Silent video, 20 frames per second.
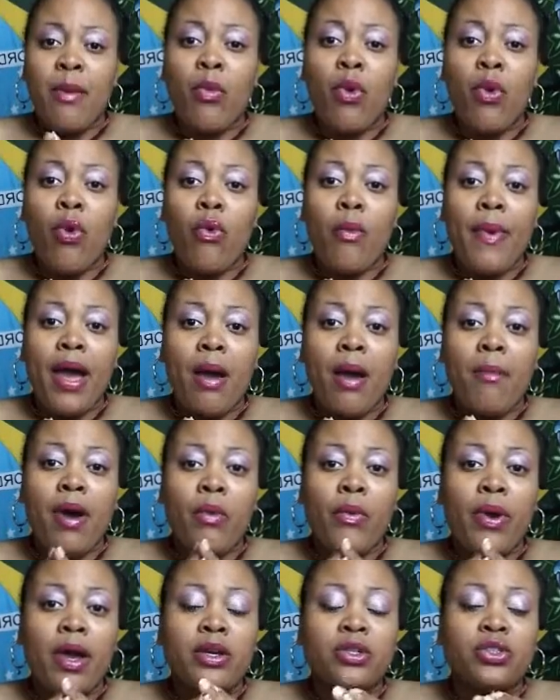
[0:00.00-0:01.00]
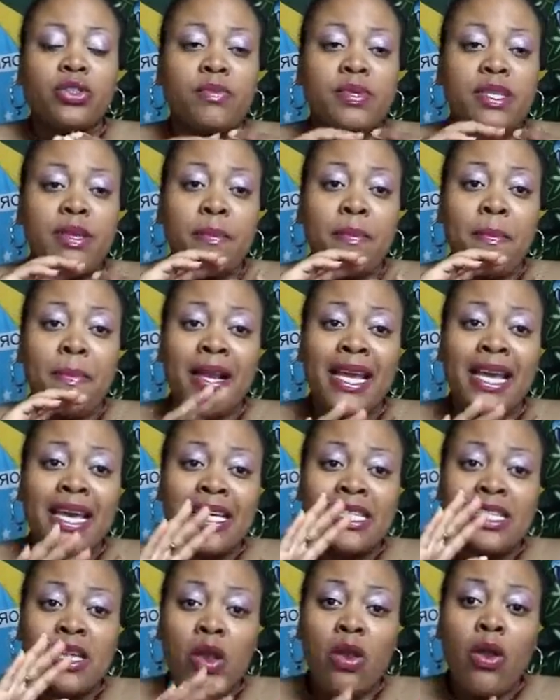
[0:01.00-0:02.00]
out more about my workshops, then
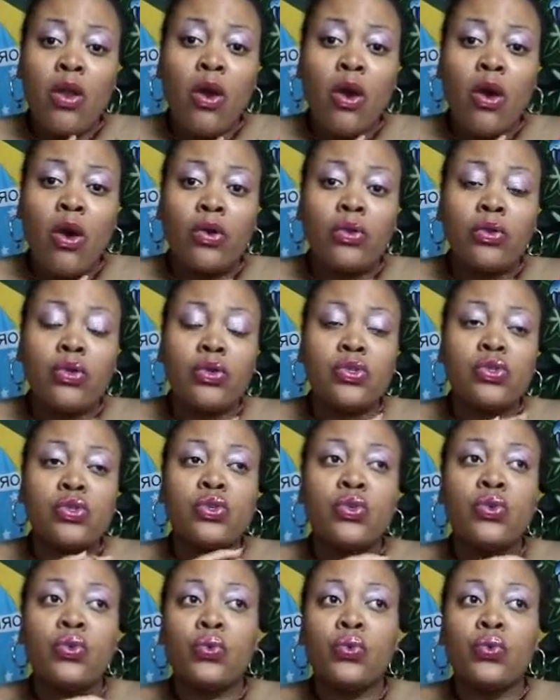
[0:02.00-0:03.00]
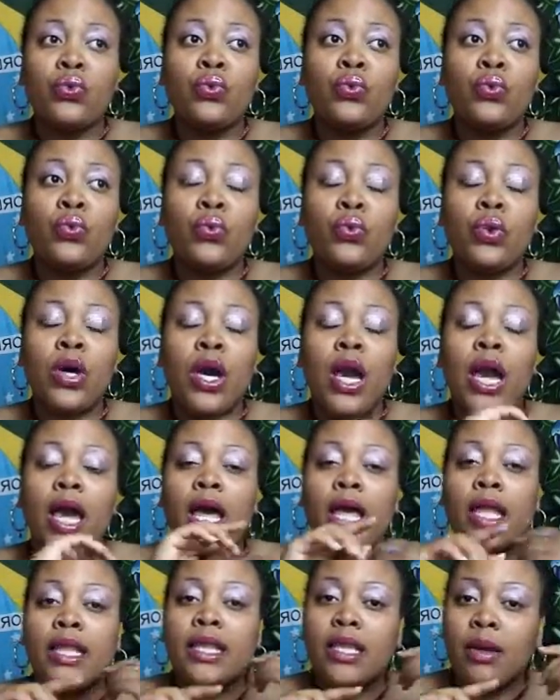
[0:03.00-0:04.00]
please log on to
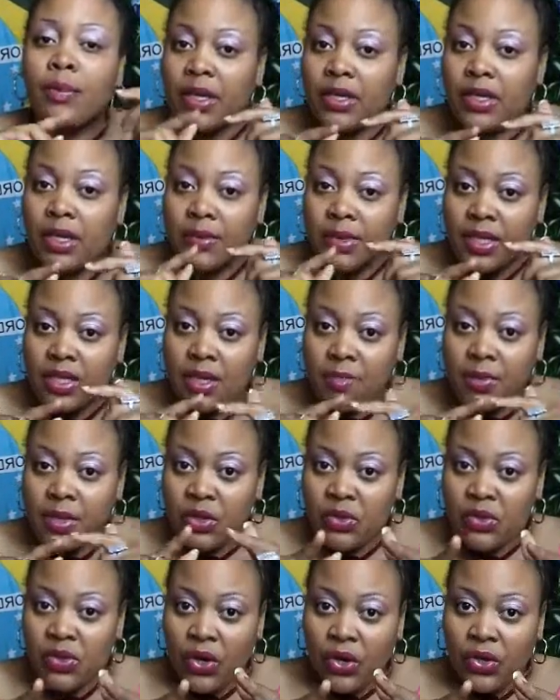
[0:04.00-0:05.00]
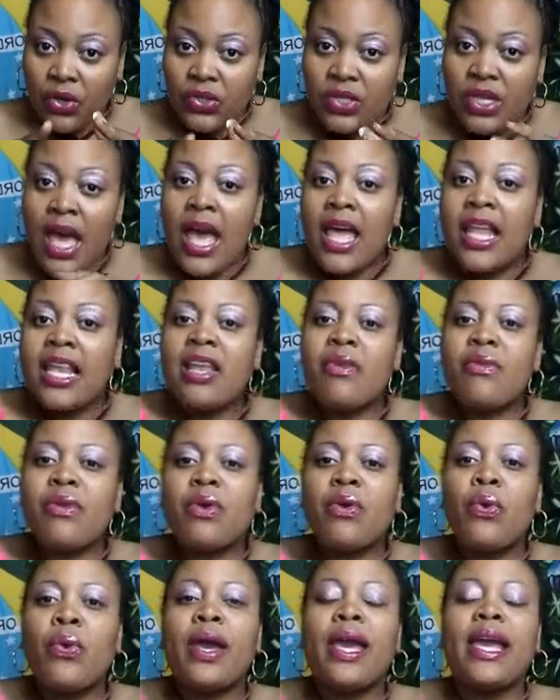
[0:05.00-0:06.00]

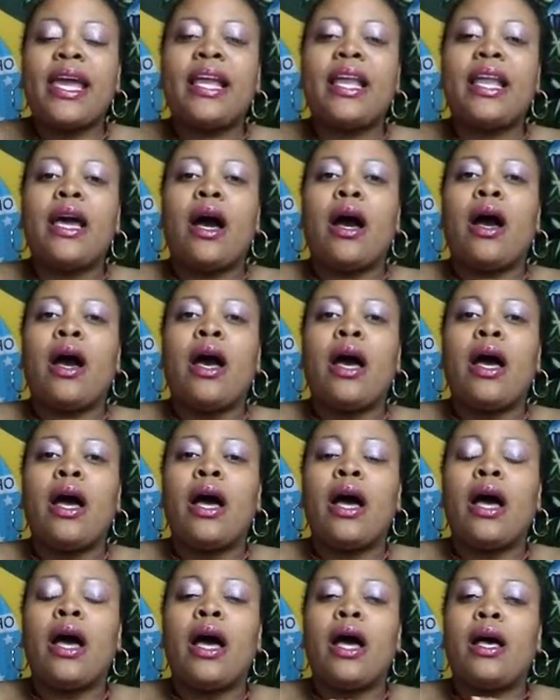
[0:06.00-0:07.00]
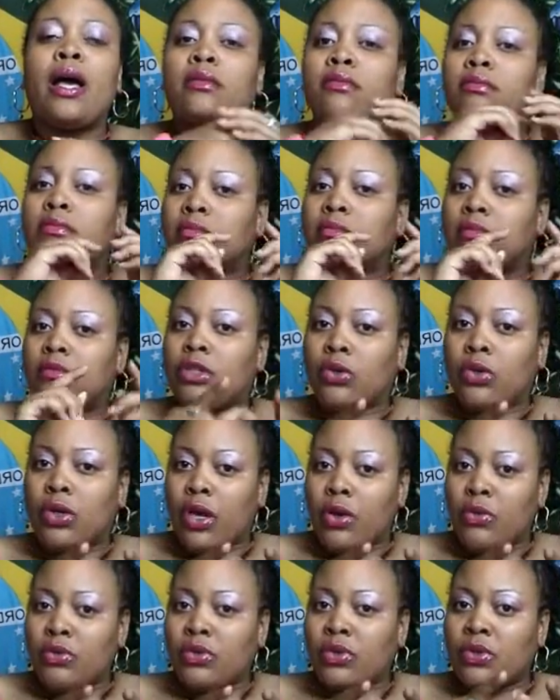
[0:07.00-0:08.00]

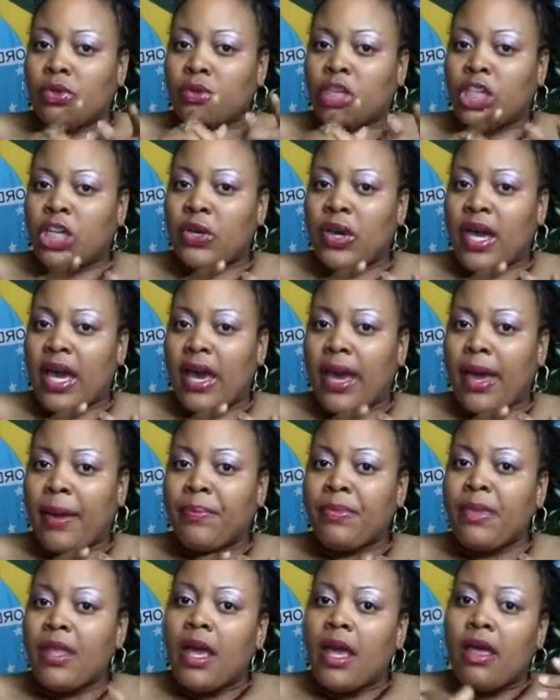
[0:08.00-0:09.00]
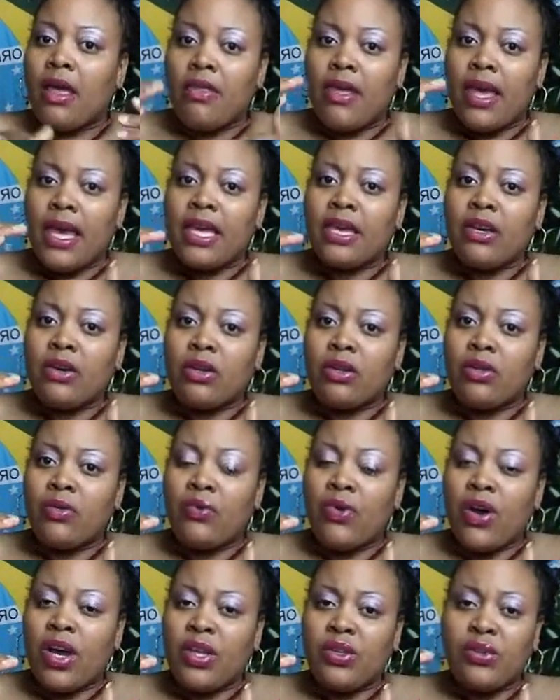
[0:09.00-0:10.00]
www.lyricalhealer.co.uk, and there you're
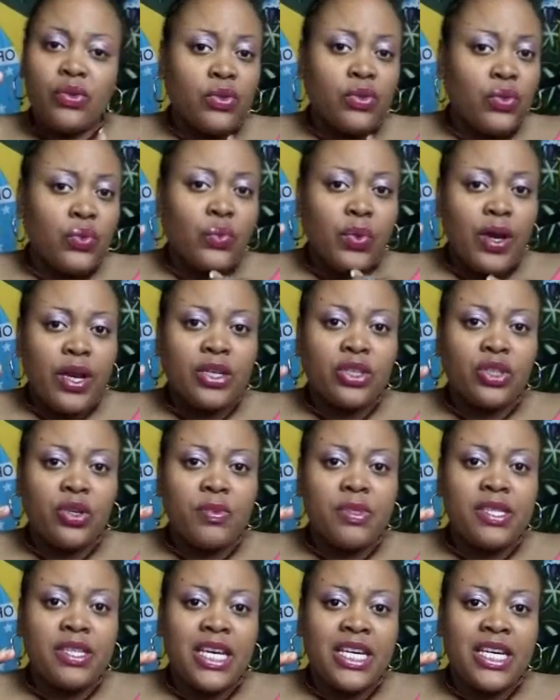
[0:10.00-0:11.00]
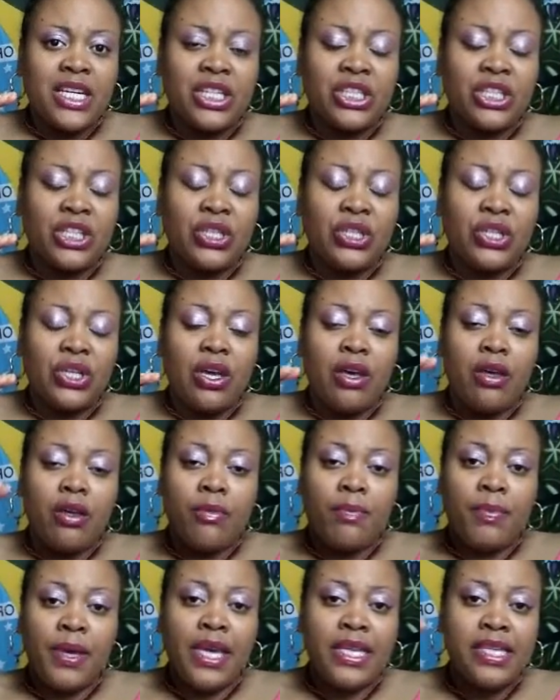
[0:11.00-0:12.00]
going to find under the workshop section
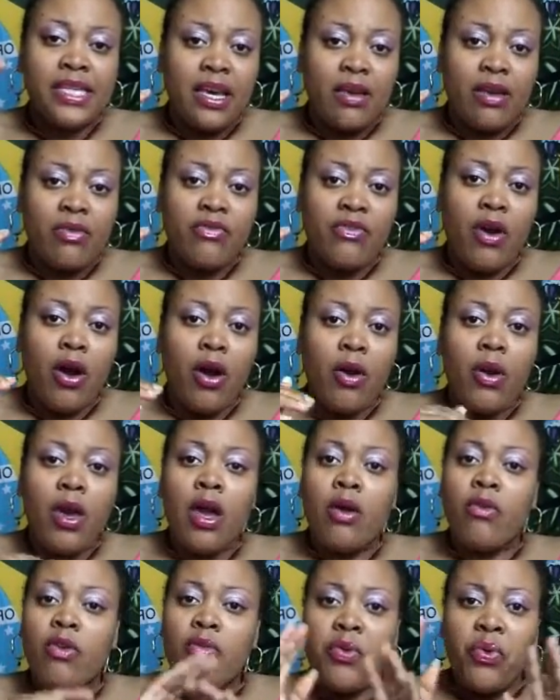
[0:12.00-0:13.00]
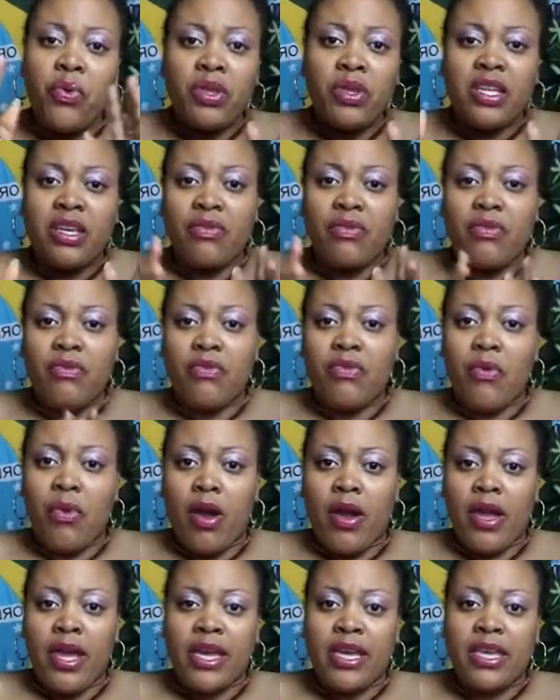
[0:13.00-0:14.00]
a PDF file with all the different
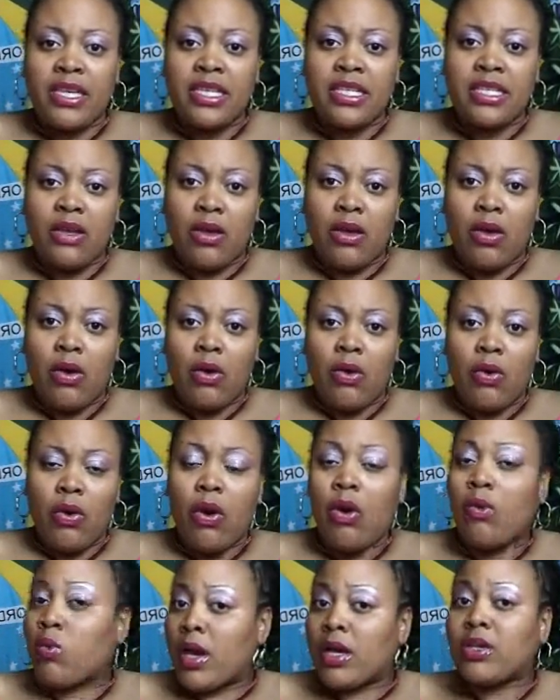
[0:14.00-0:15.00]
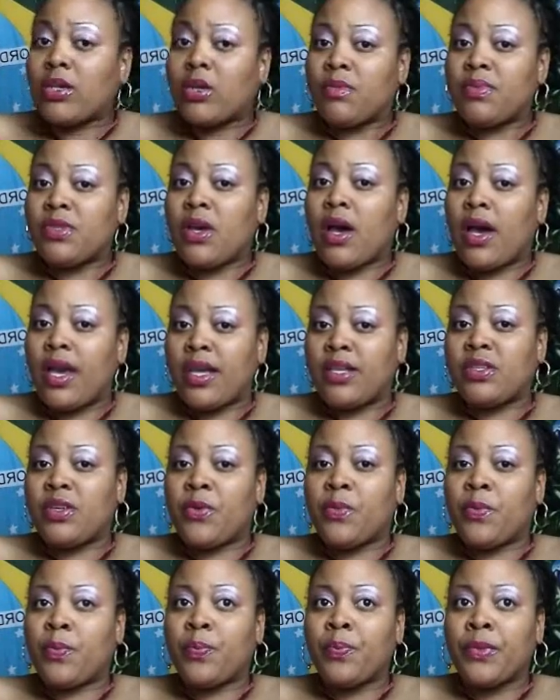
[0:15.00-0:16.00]
varieties of workshops that I
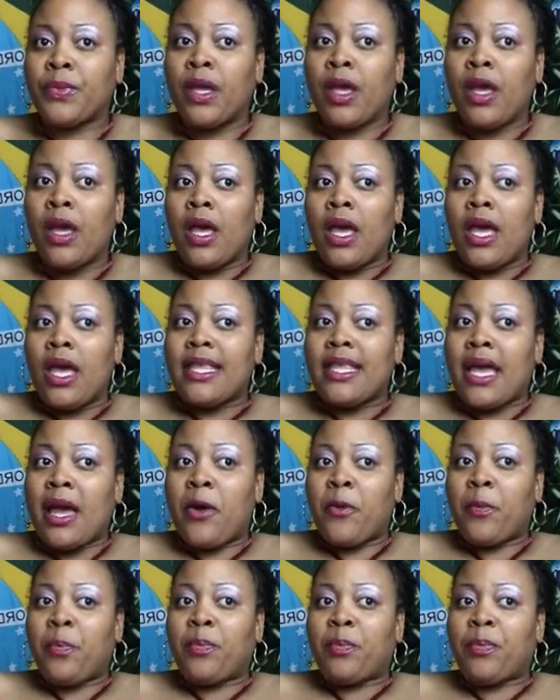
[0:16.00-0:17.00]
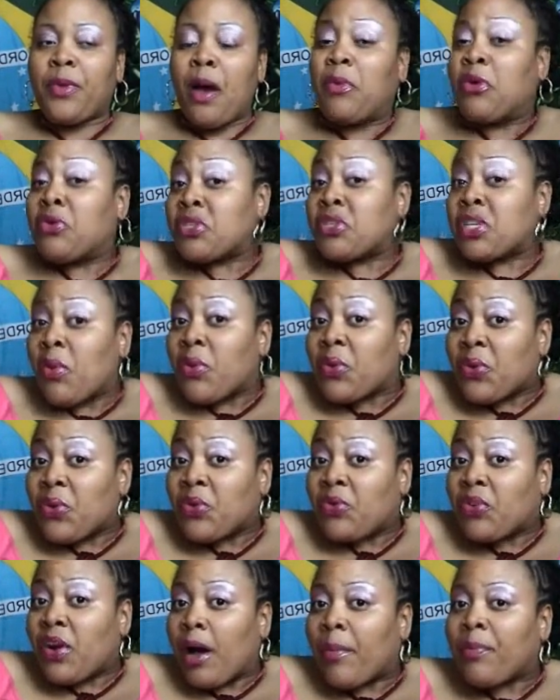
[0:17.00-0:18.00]
do. Now, I'm also an
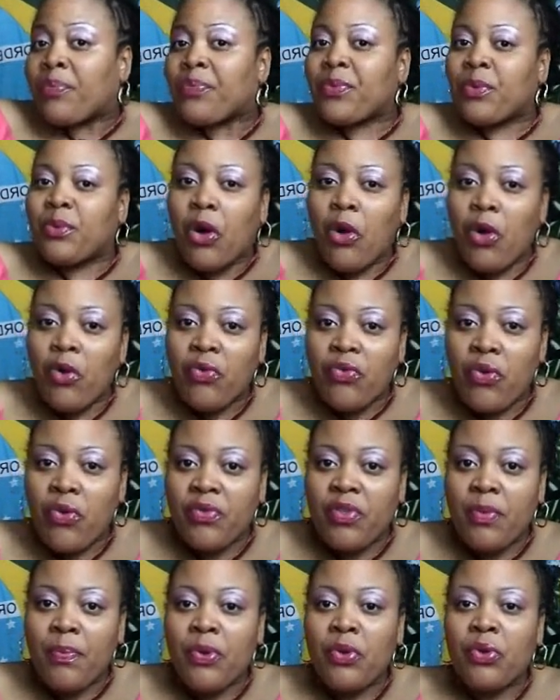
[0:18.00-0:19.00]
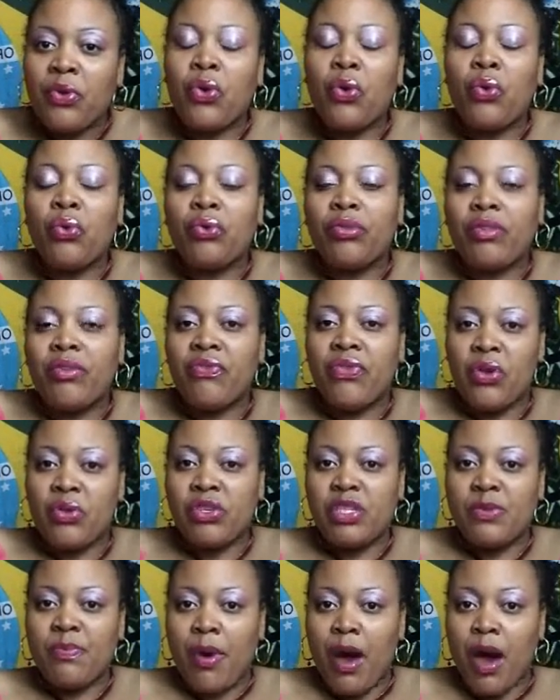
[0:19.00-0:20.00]
author. I'm an author of the book called The
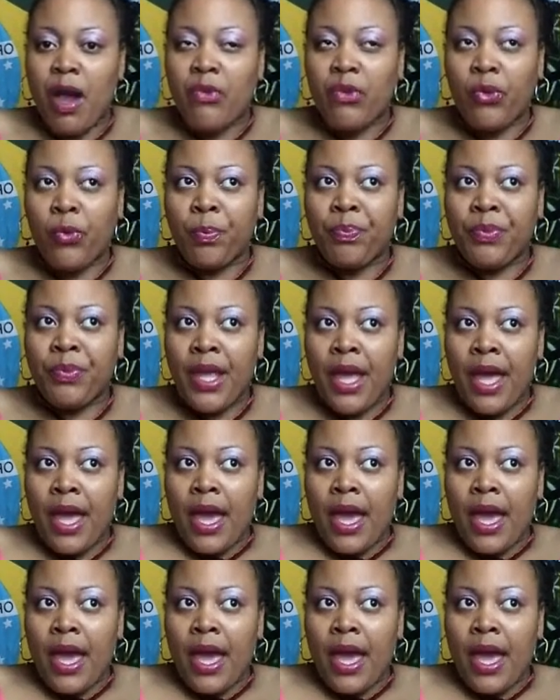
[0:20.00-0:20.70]
Food Spiral.